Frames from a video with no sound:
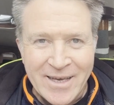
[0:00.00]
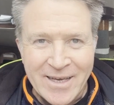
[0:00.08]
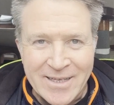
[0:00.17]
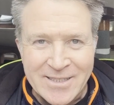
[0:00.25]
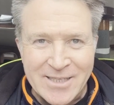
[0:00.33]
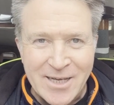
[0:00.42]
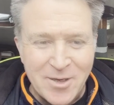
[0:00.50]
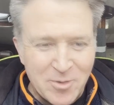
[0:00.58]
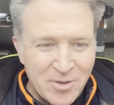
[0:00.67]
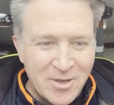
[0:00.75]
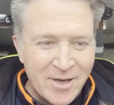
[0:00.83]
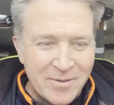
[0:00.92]
And
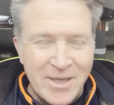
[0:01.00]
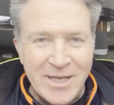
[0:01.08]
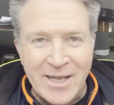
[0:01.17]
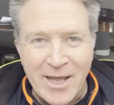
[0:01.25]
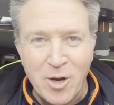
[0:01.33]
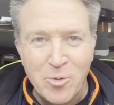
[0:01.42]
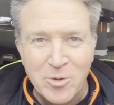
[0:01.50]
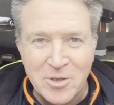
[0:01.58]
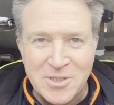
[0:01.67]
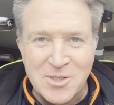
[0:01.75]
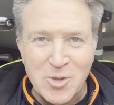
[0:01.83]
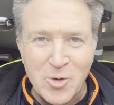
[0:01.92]
I'm keen to get on
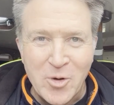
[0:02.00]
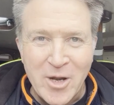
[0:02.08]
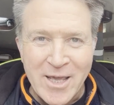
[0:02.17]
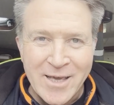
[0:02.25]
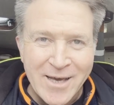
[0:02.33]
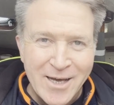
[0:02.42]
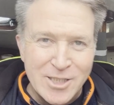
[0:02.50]
with the story.